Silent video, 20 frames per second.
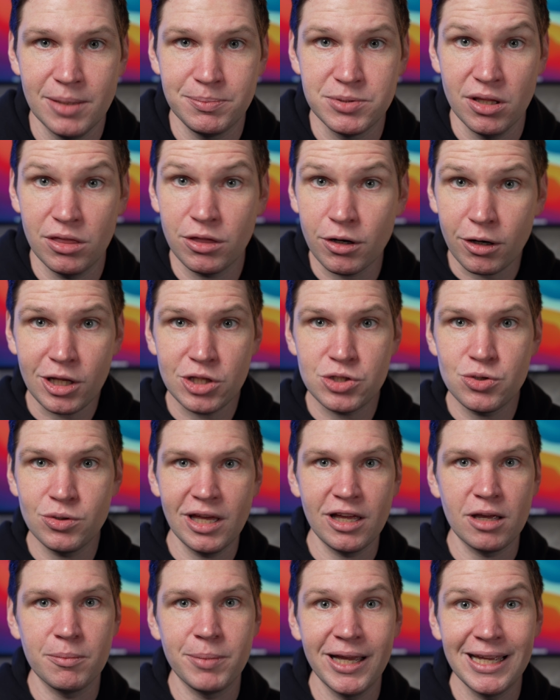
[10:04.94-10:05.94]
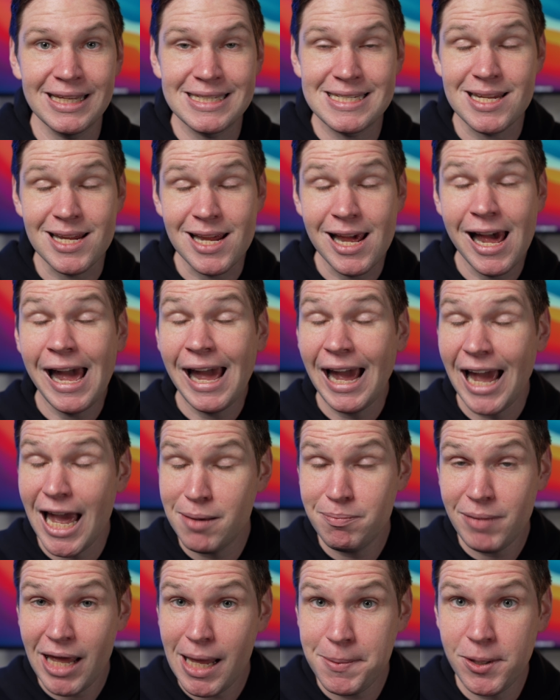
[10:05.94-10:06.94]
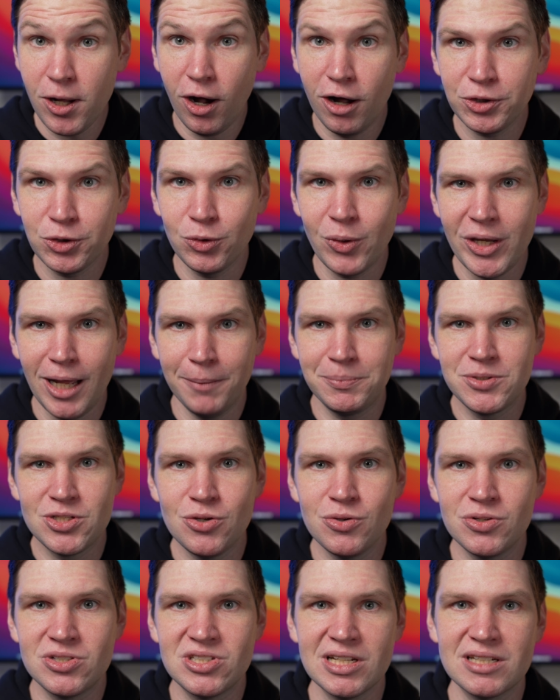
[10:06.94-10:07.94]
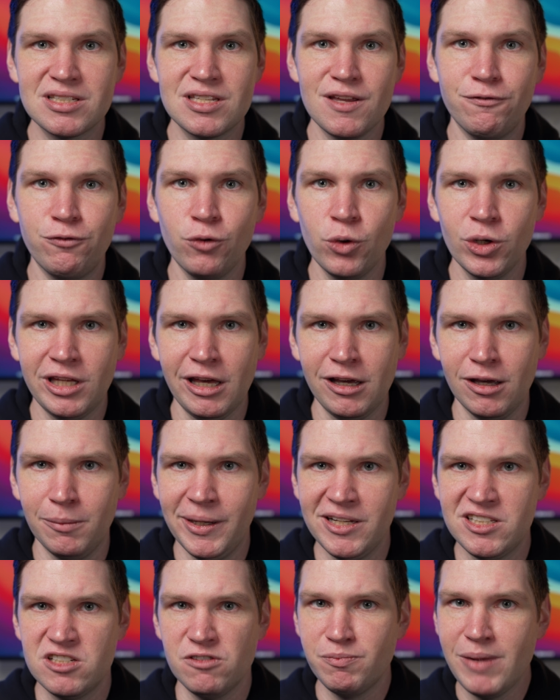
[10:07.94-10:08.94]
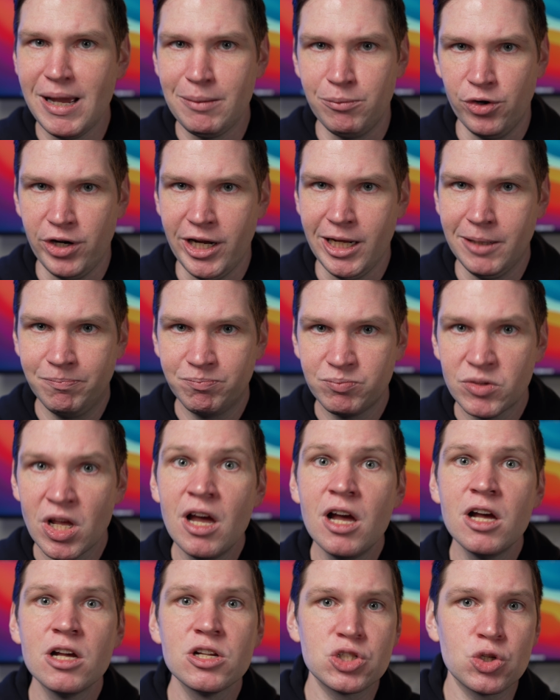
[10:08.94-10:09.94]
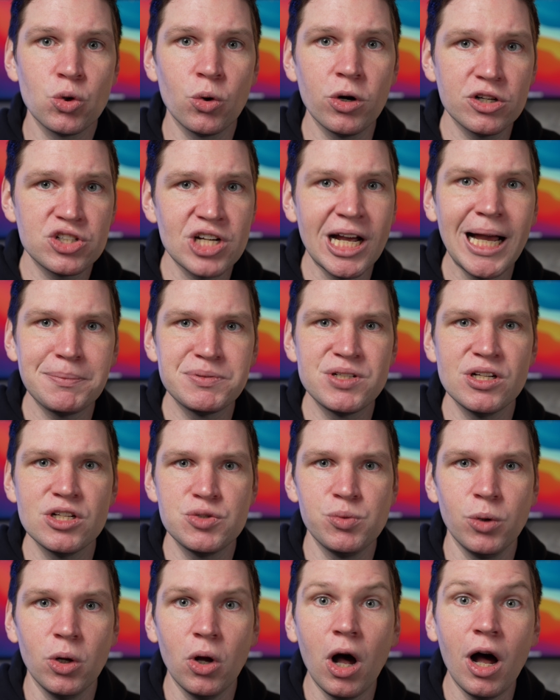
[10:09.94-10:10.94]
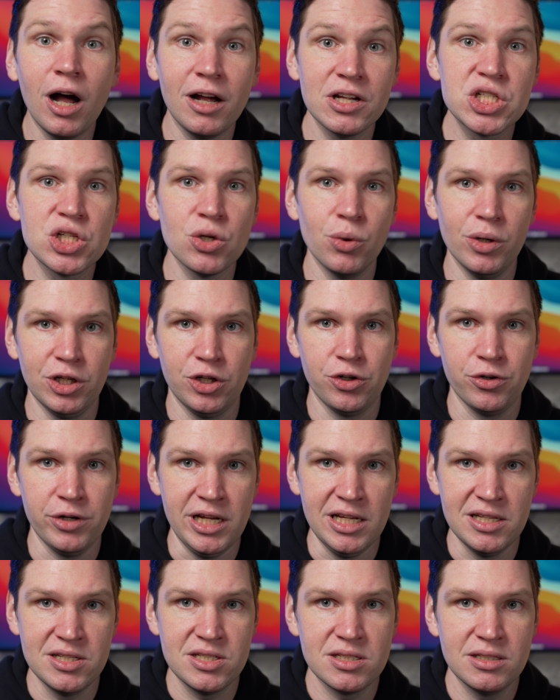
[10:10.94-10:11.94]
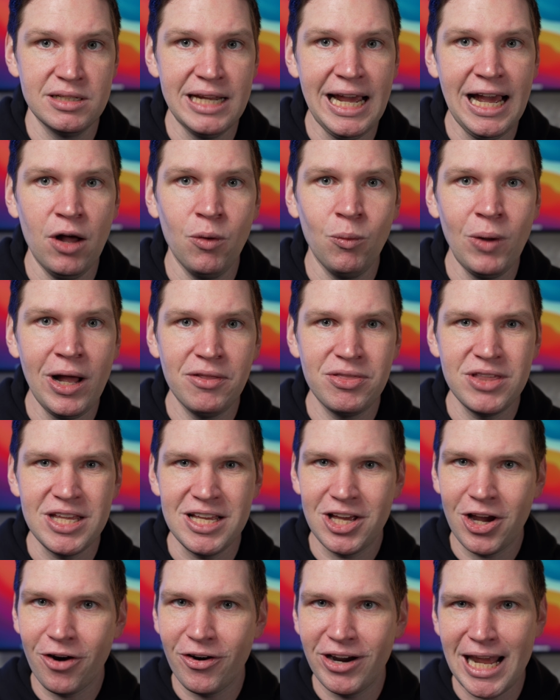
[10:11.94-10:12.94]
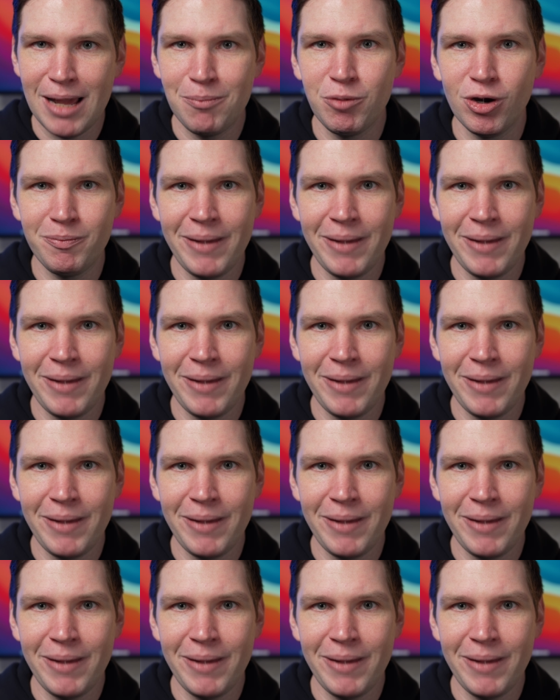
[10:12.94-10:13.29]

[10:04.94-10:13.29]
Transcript: up to 32 gigabytes, and maybe all the way up to 64 gigabytes of memory. Storage options will also increase. Now, while the current M1